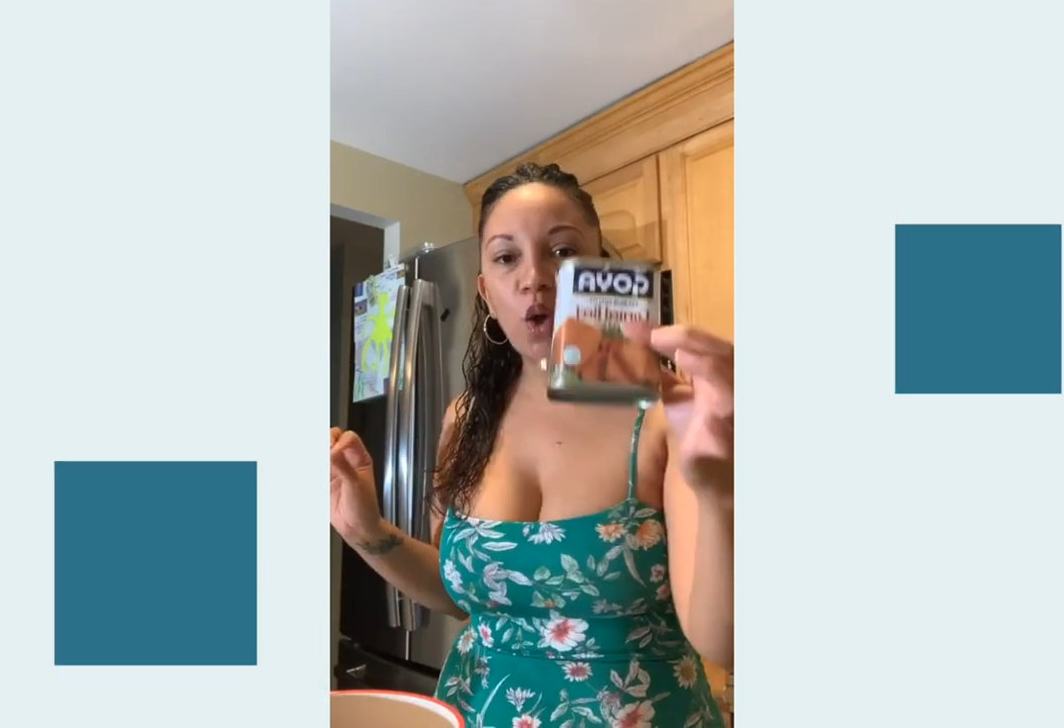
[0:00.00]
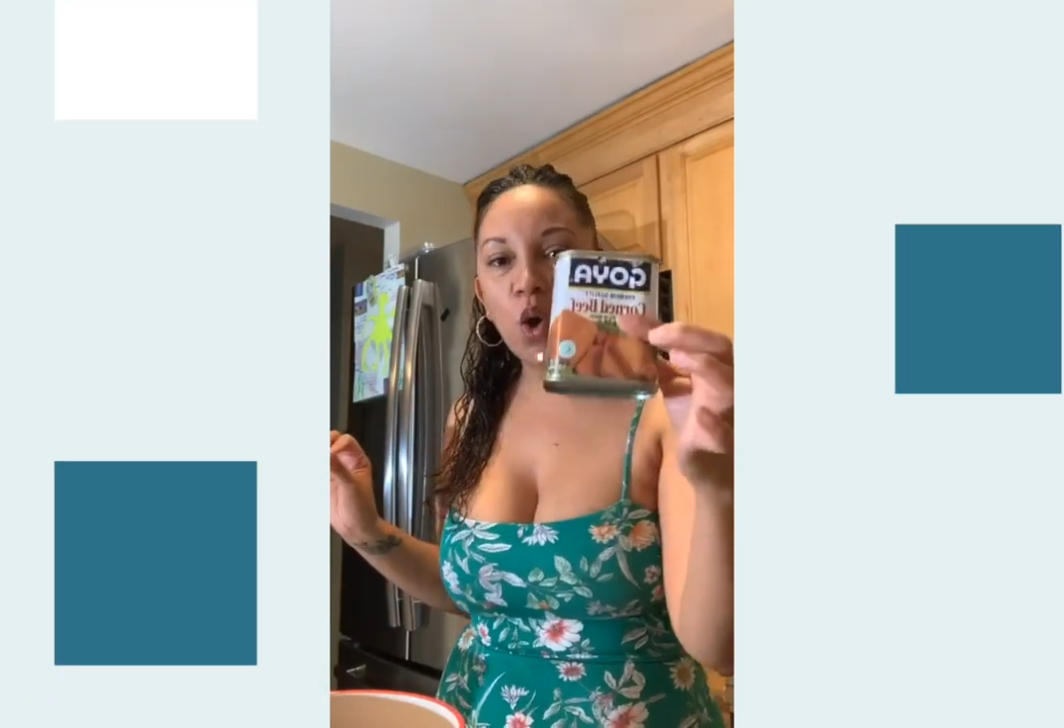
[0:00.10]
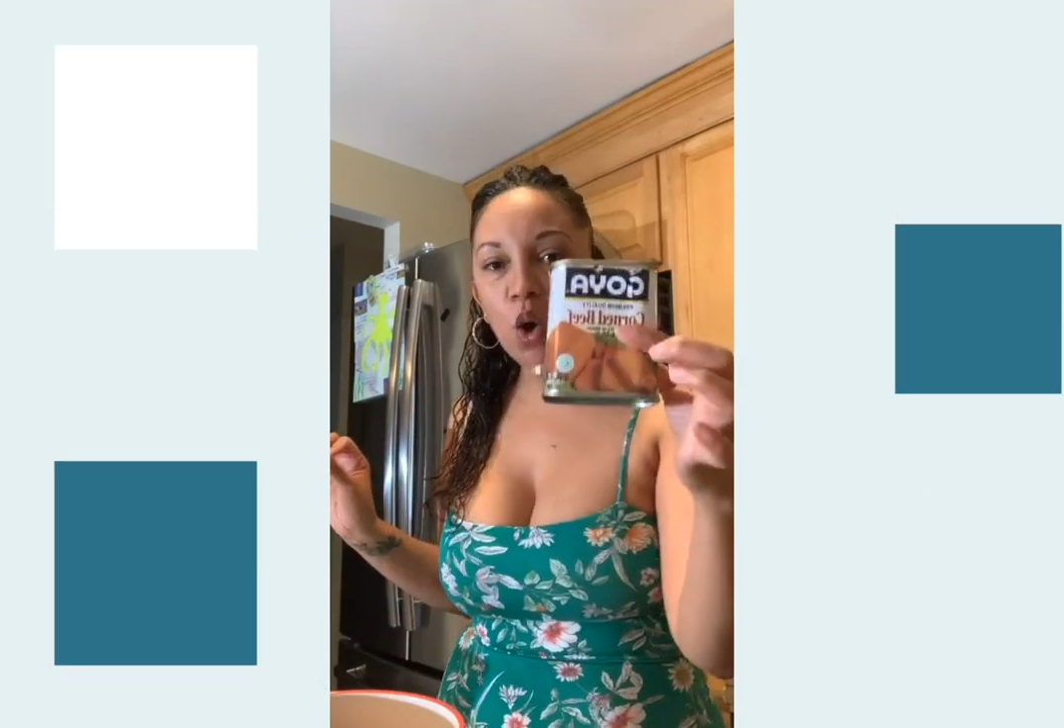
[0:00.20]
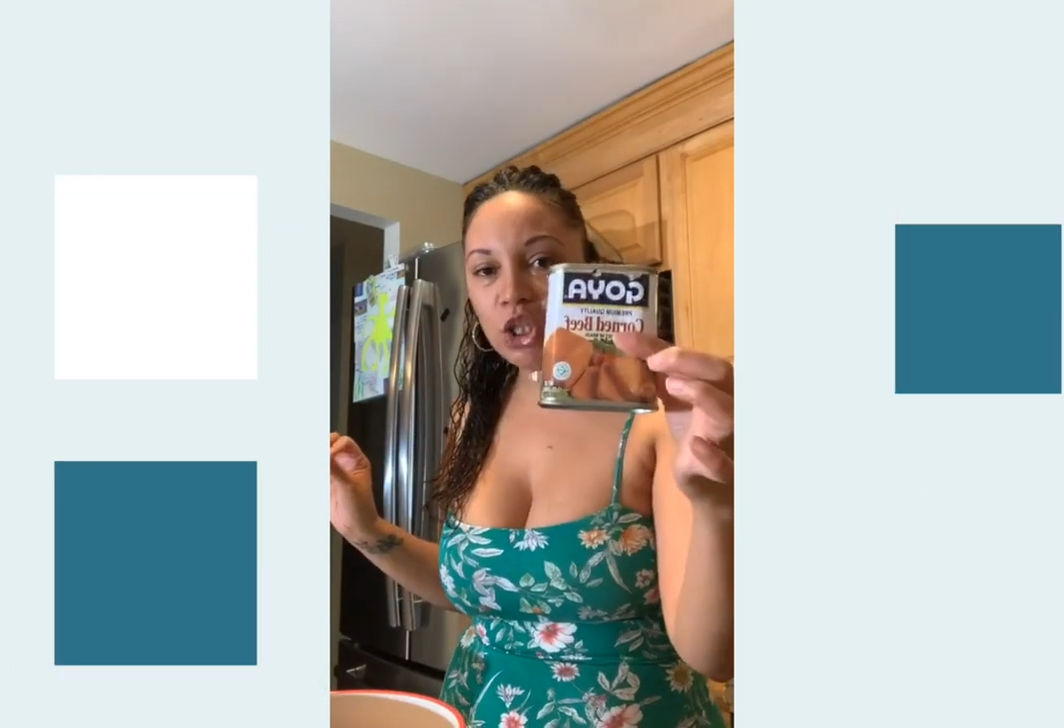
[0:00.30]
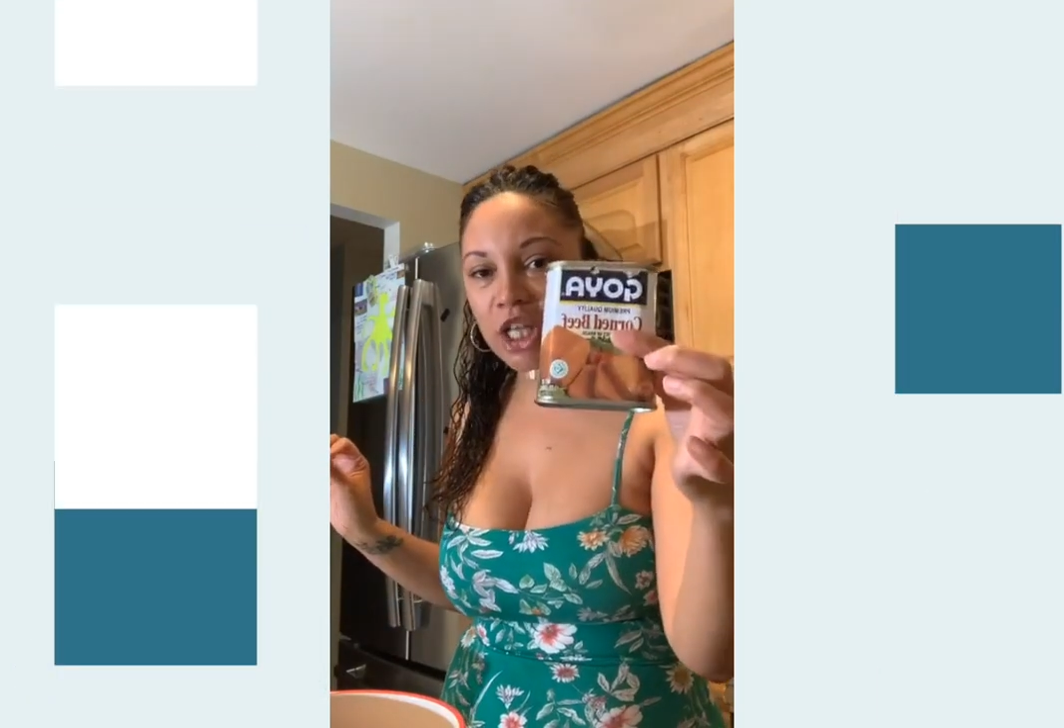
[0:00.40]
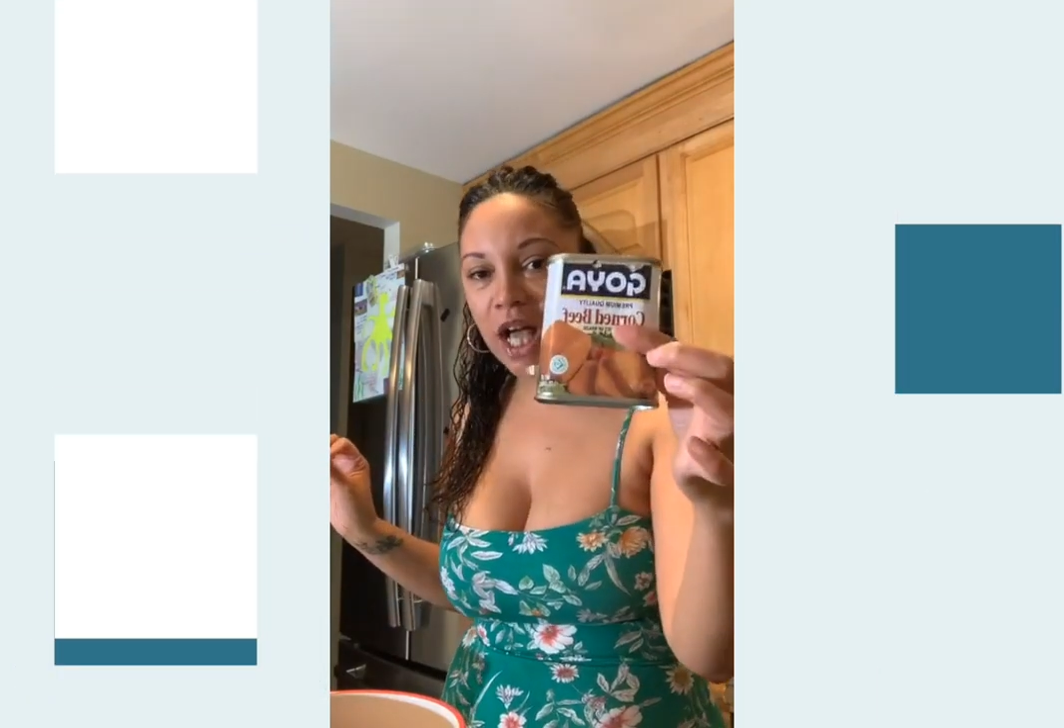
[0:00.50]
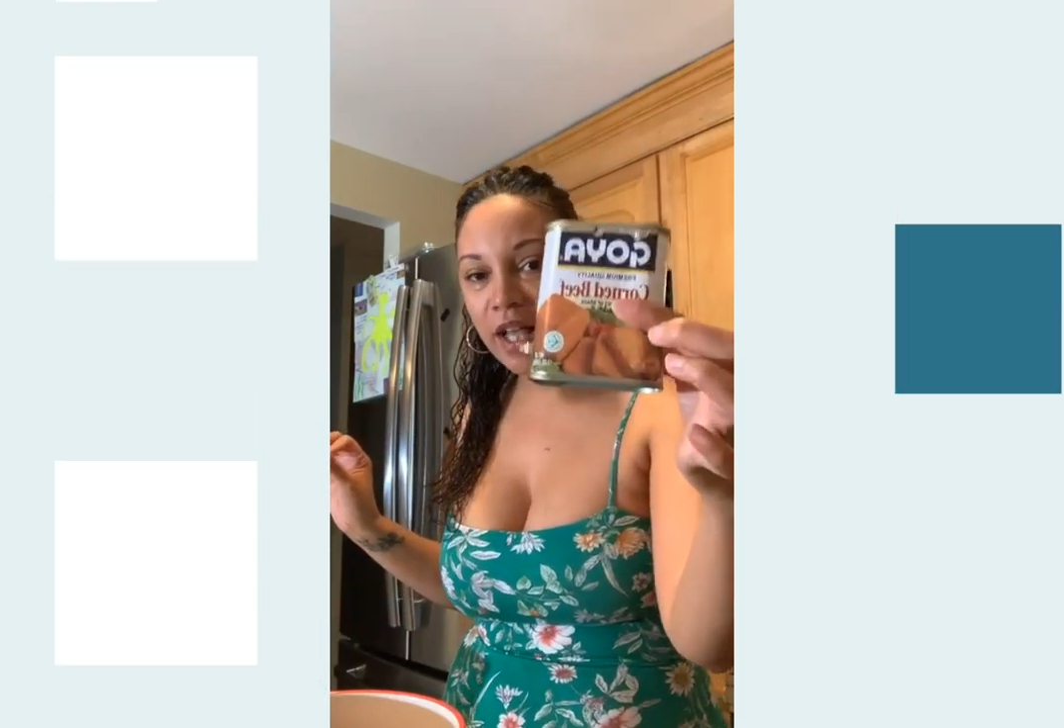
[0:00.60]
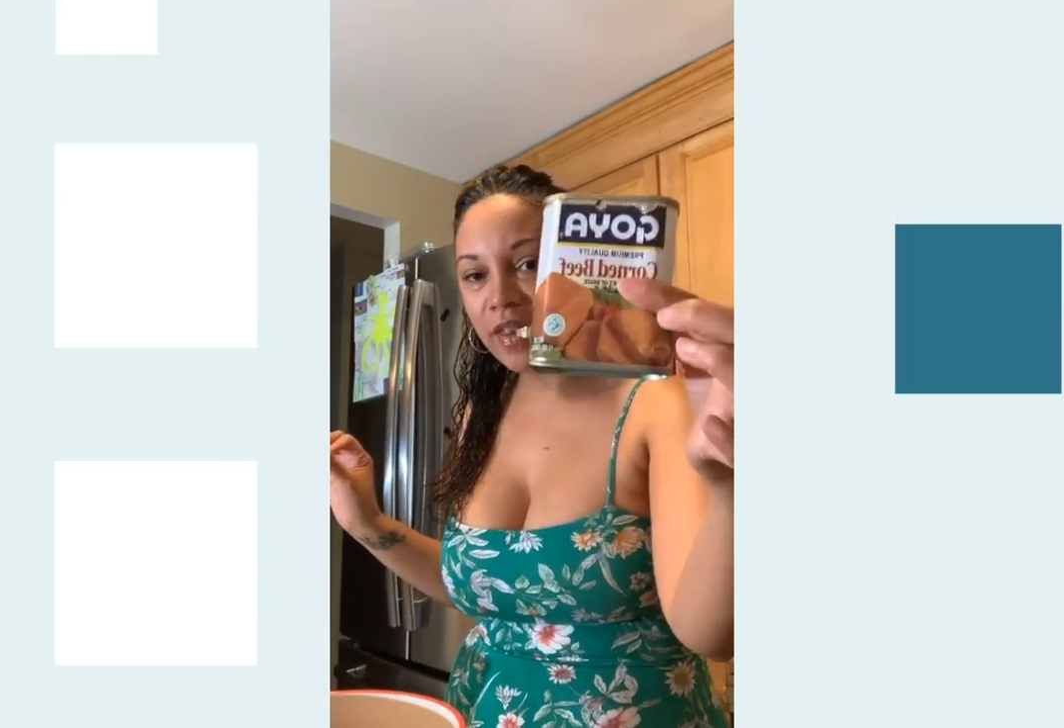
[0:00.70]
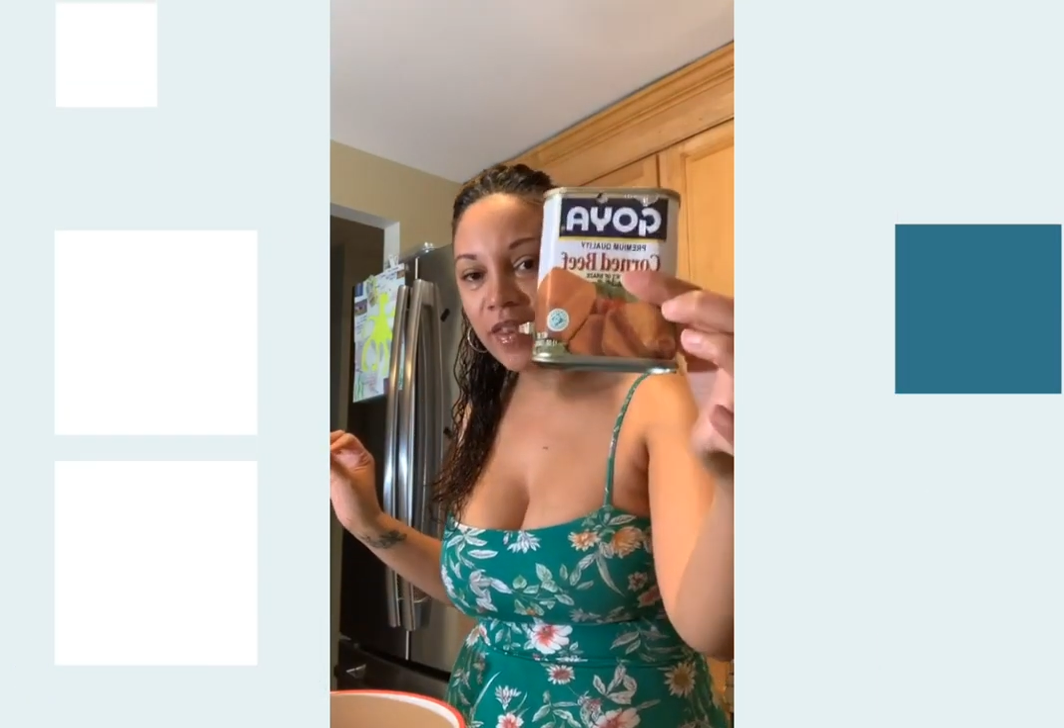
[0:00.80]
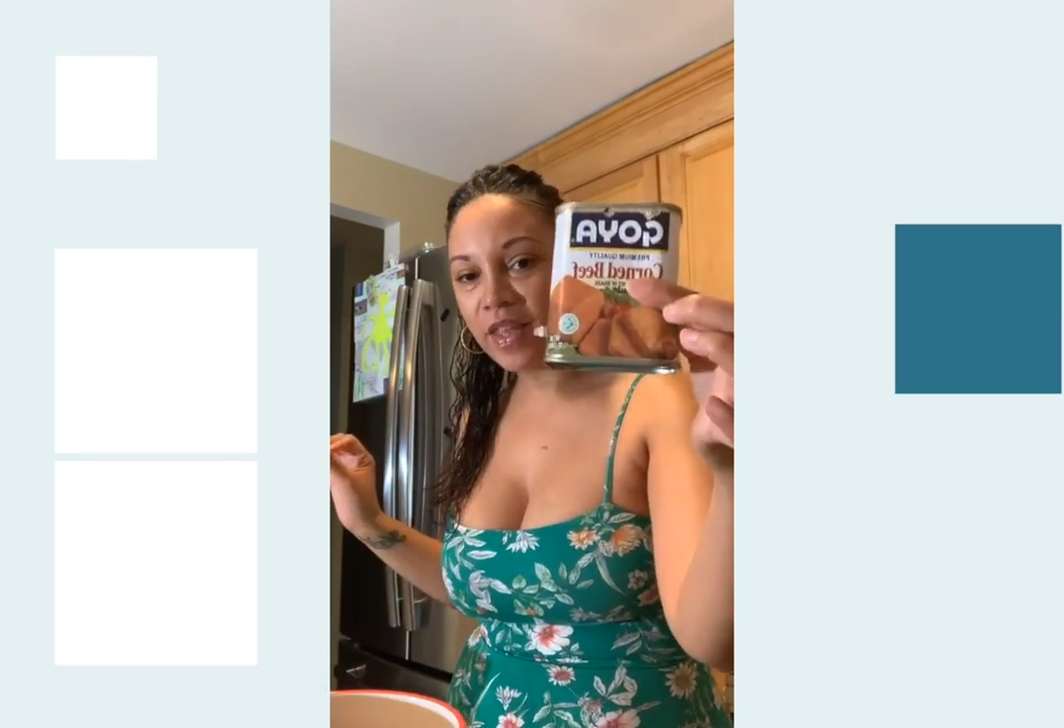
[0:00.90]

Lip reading: goja,